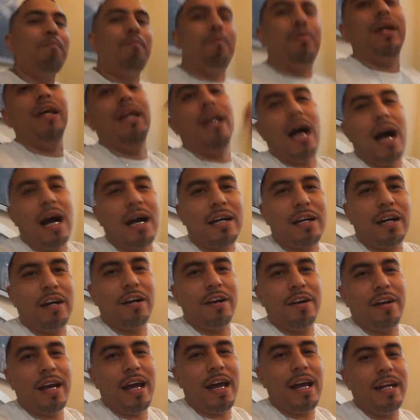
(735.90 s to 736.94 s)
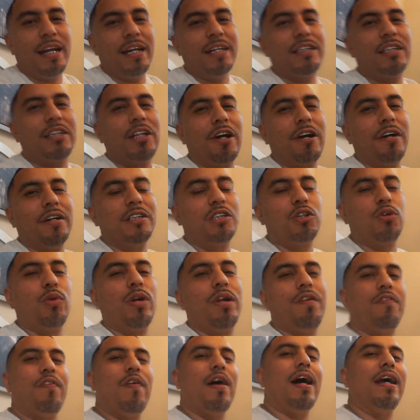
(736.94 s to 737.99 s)
Bianca Hernandez turning
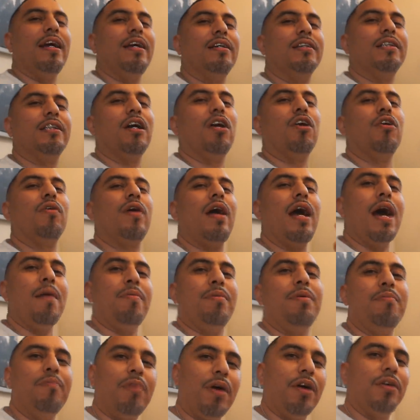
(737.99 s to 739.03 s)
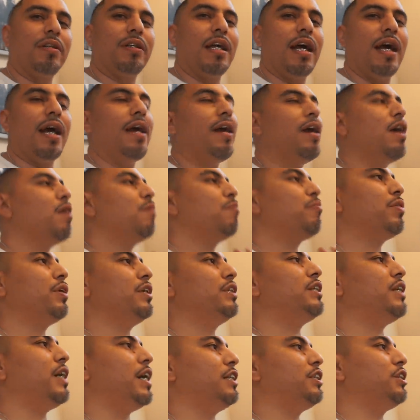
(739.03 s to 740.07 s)
25 years old. Happy birthday.
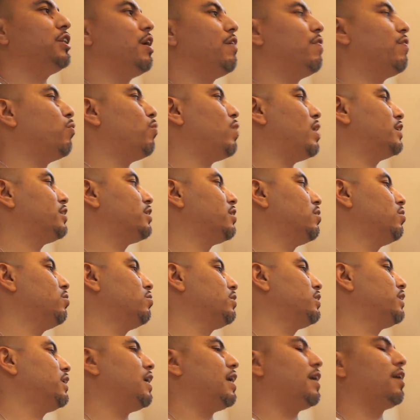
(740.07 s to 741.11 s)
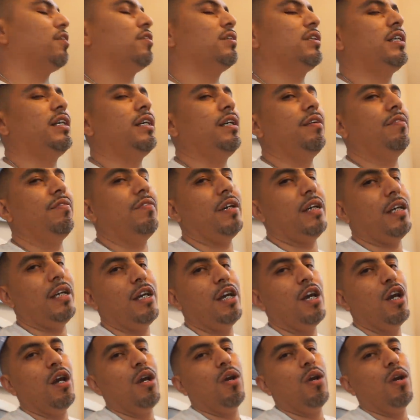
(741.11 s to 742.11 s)
Appreciate y'all for watching Luciano TV.